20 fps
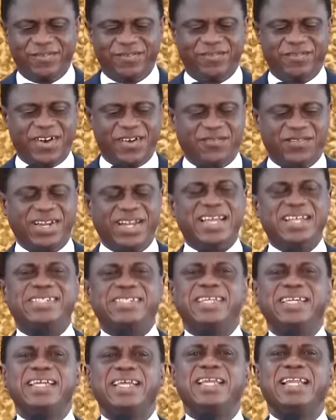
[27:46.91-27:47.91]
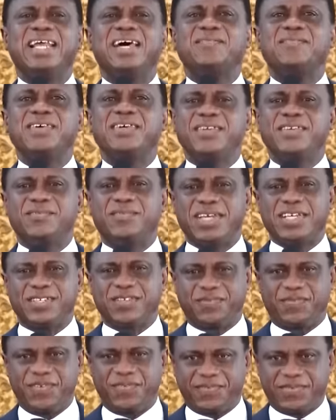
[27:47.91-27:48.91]
Revelation 11, verse
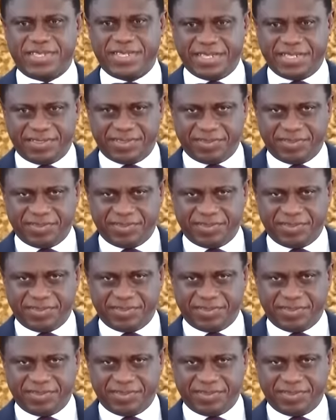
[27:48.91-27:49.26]
15.